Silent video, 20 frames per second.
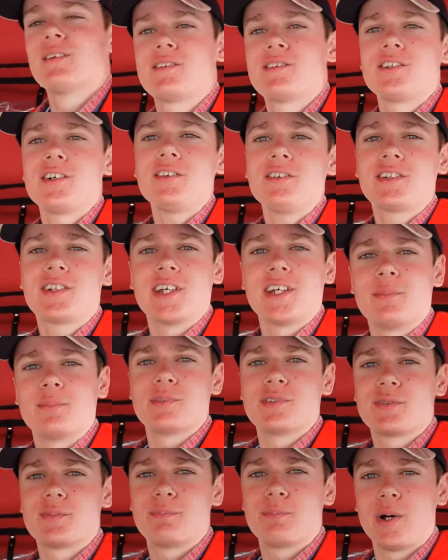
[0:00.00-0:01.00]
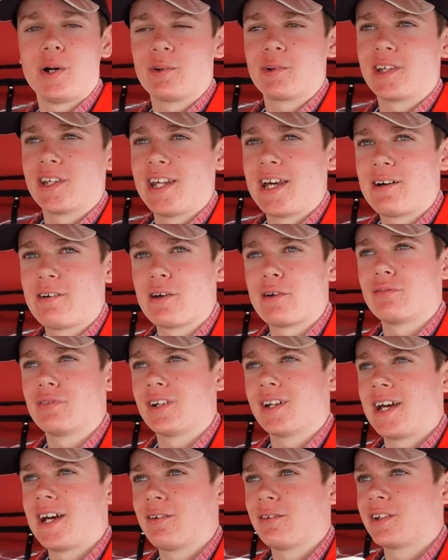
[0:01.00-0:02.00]
the sun keeps poking out
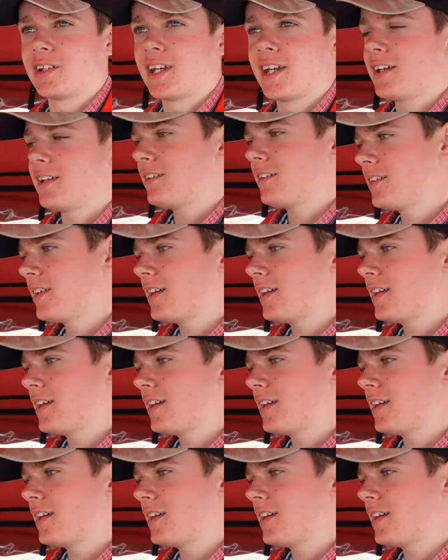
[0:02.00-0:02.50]
every now and again,